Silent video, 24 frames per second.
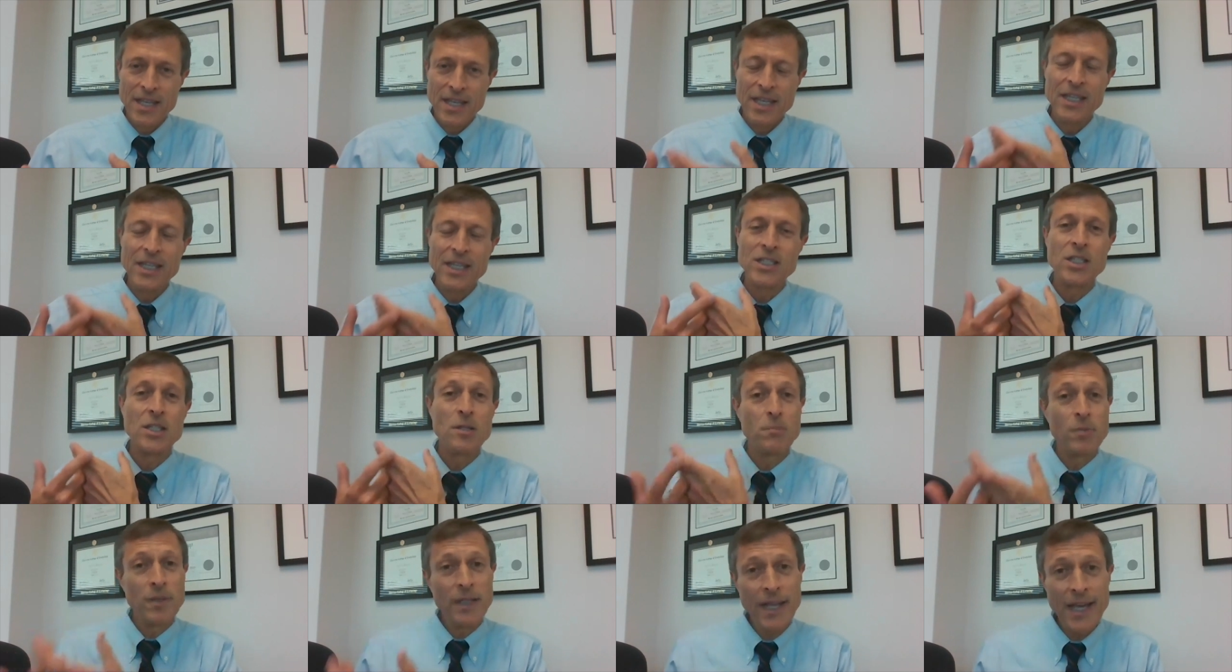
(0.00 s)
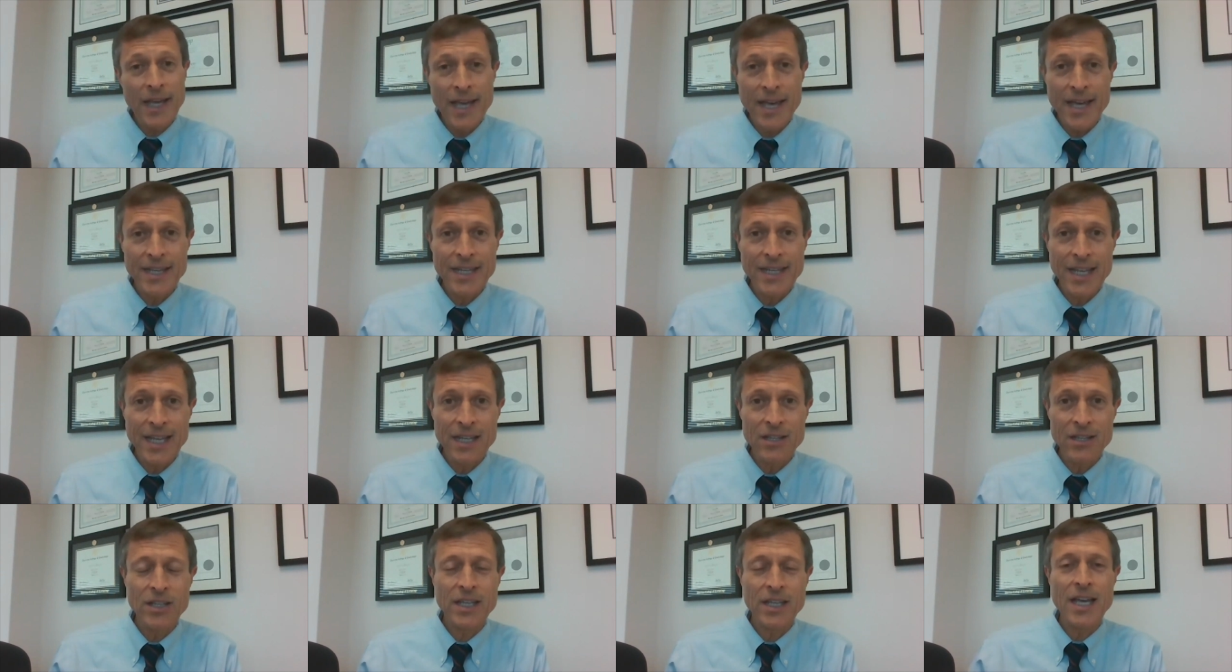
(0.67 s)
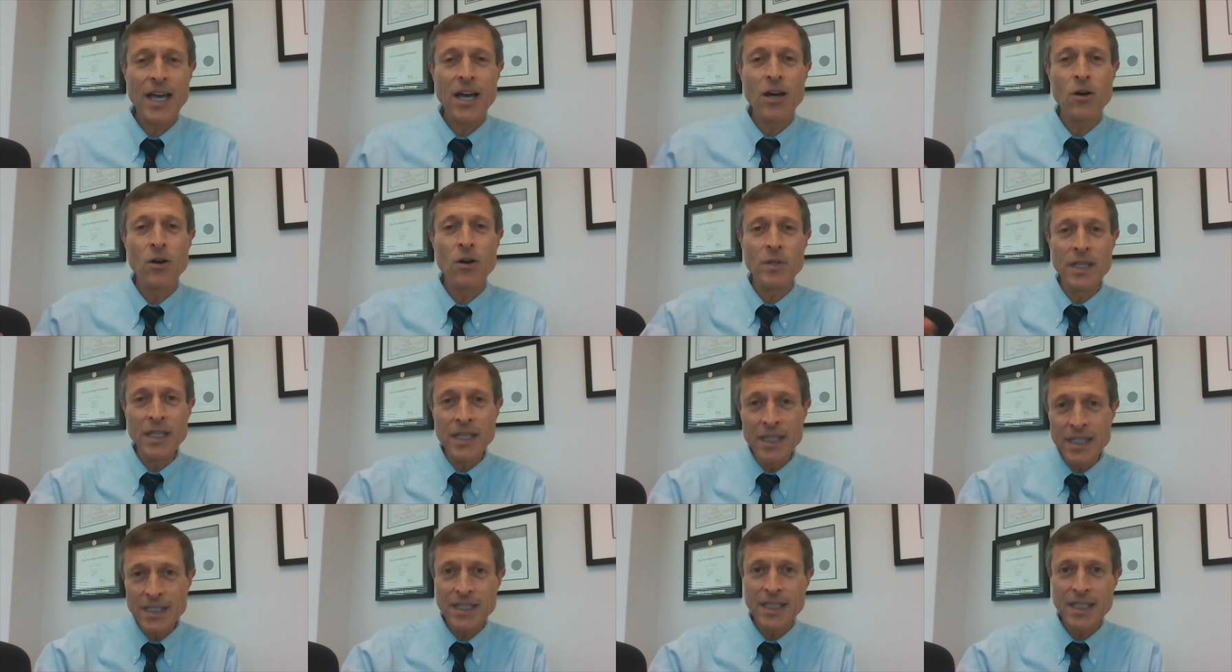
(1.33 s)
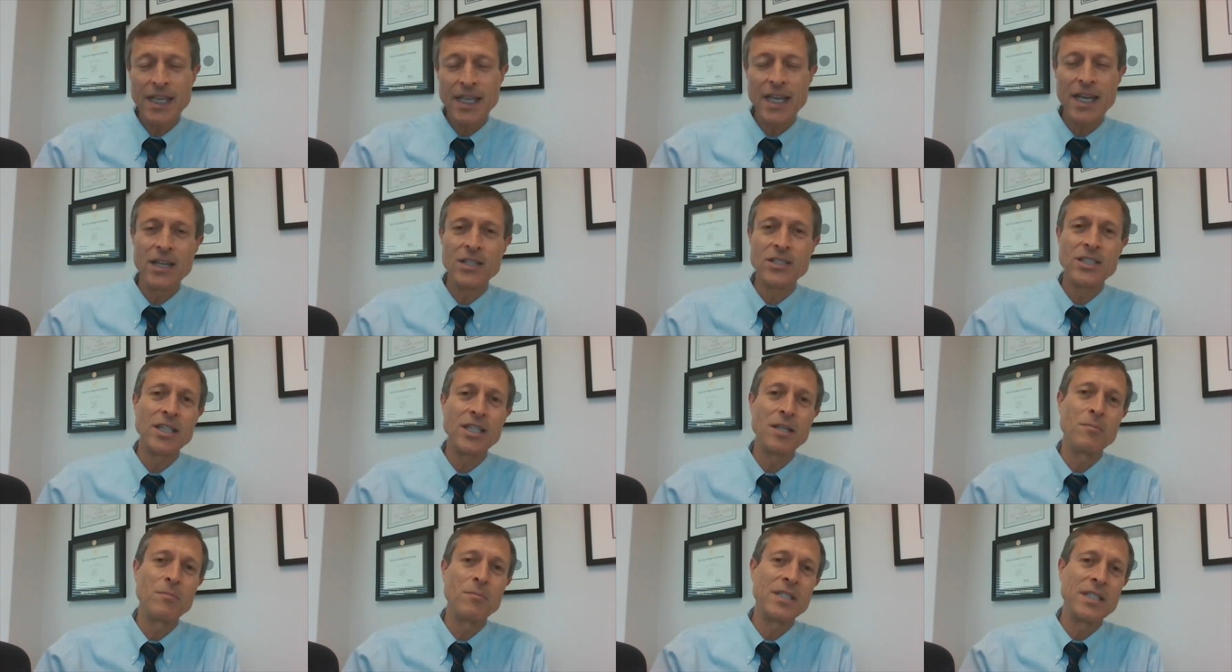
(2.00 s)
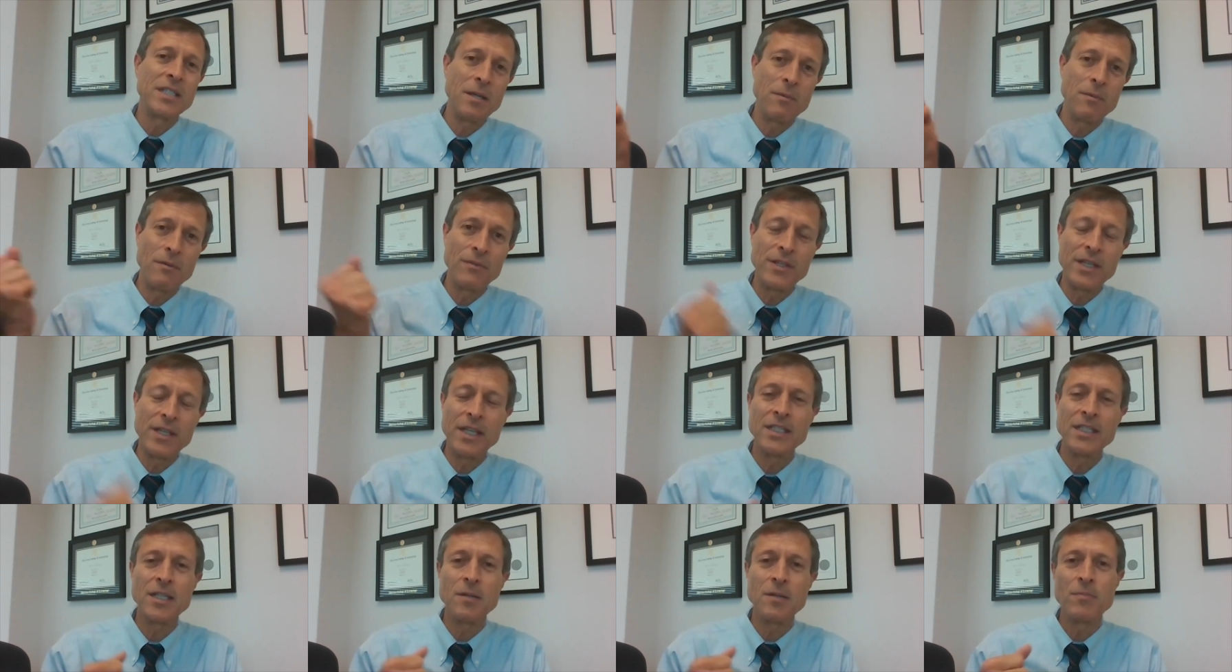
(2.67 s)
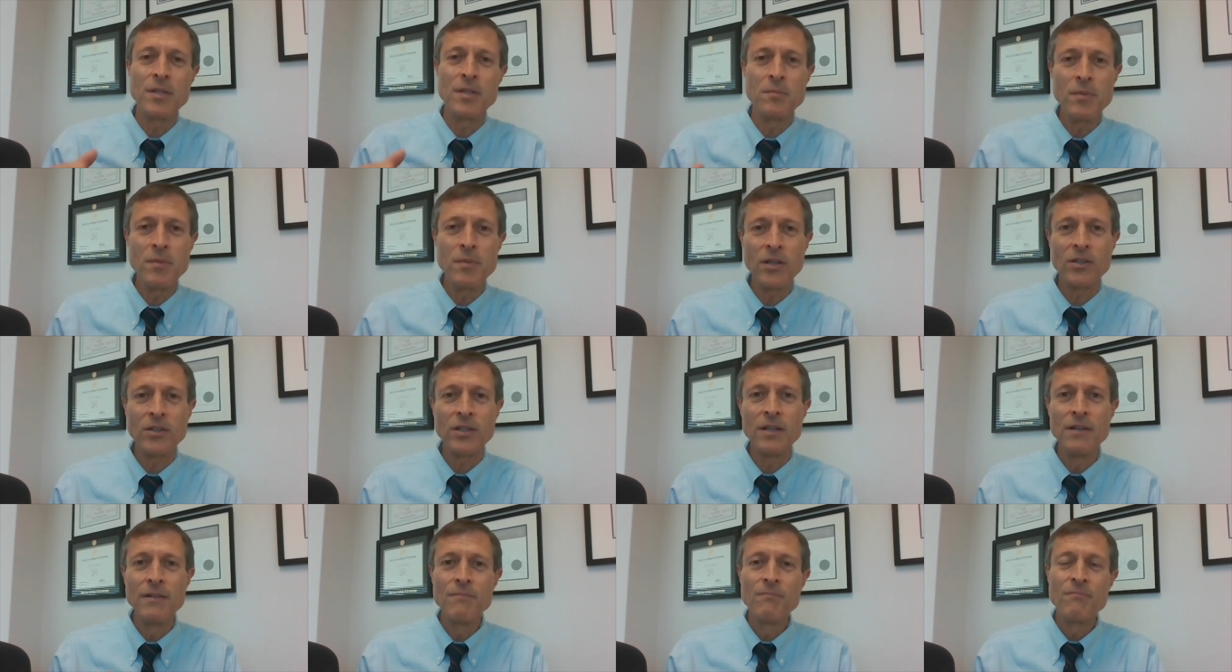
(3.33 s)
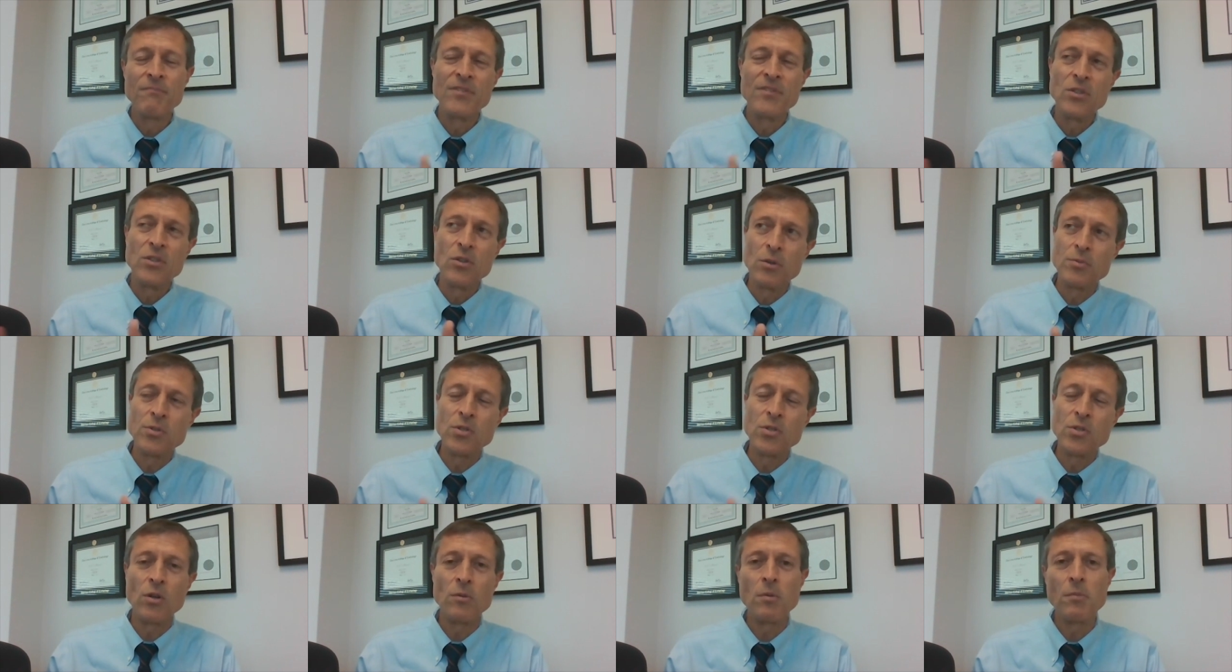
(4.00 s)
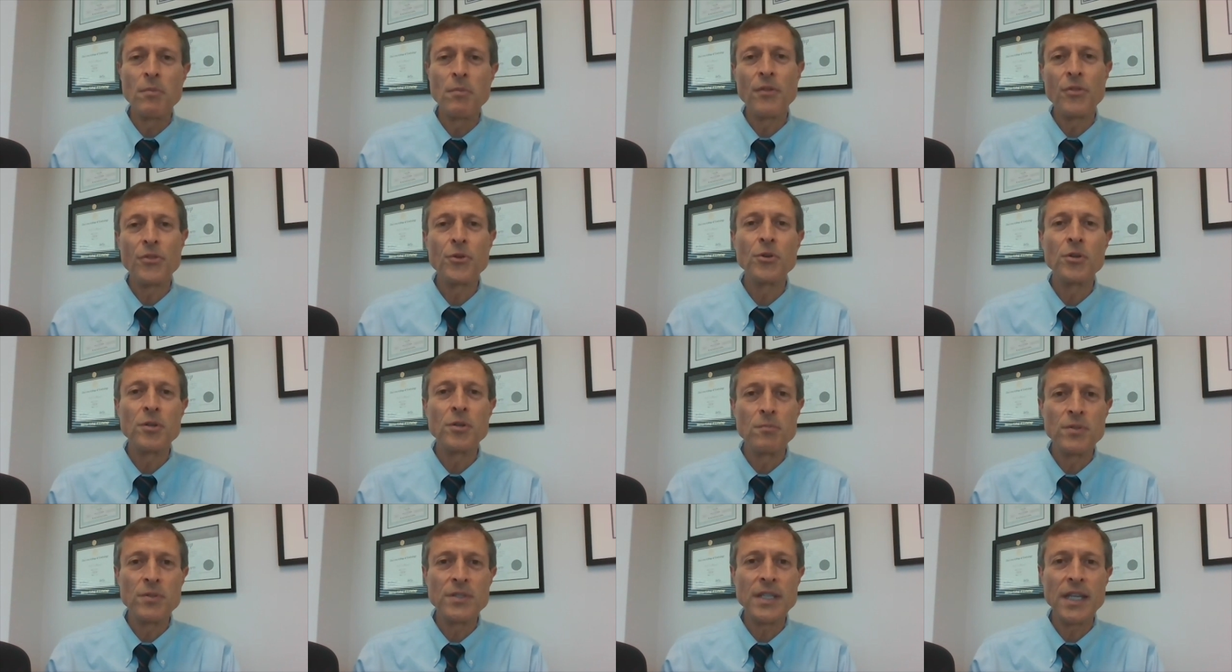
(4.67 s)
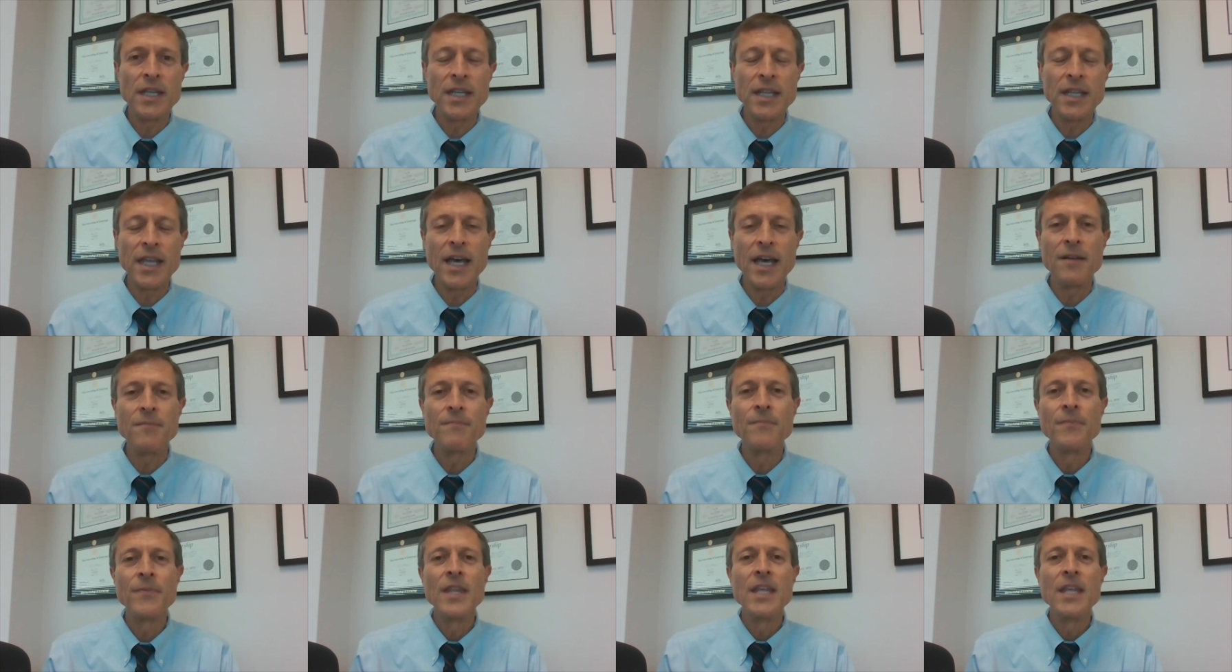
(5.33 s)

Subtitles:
into the plant, and the cow eats the calcium, and some of it ends up in the milk. You absorb about 30% of that.